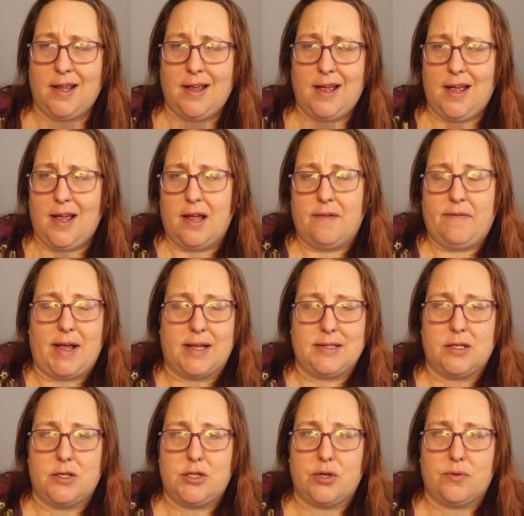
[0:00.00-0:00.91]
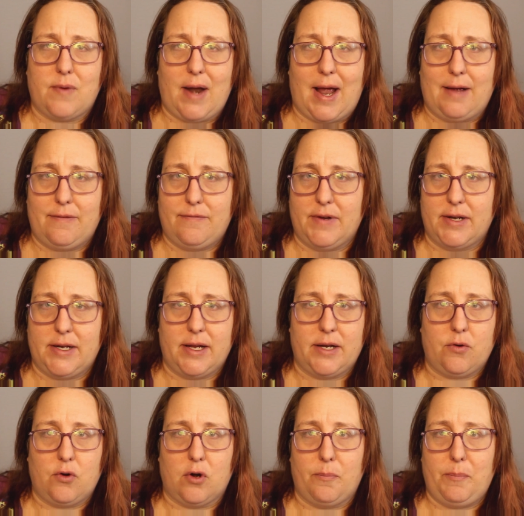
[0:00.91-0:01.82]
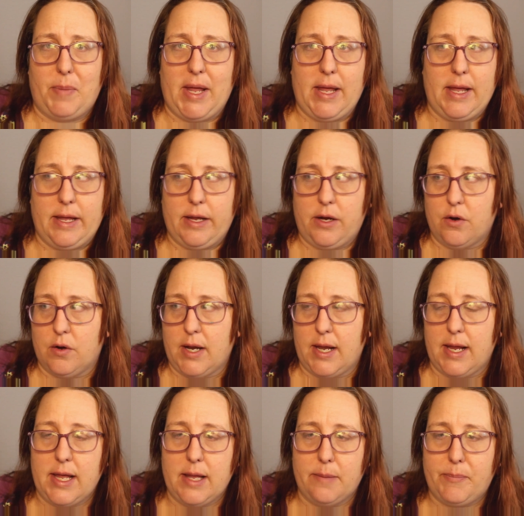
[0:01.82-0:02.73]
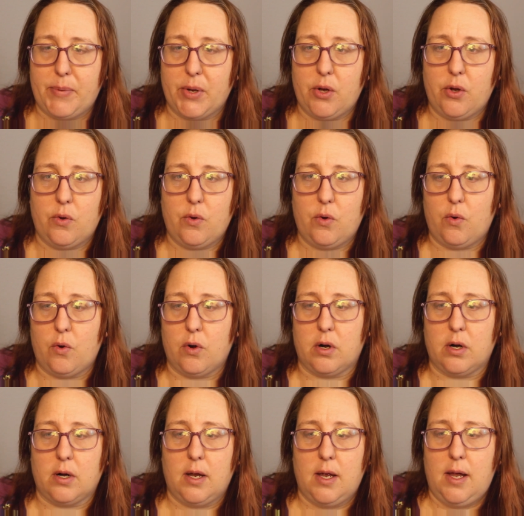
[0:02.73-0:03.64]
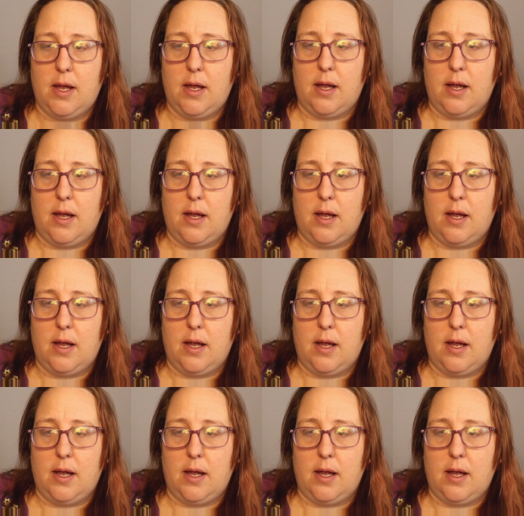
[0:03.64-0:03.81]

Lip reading: If it has a giraffe in it, or a pig, or a hippo, or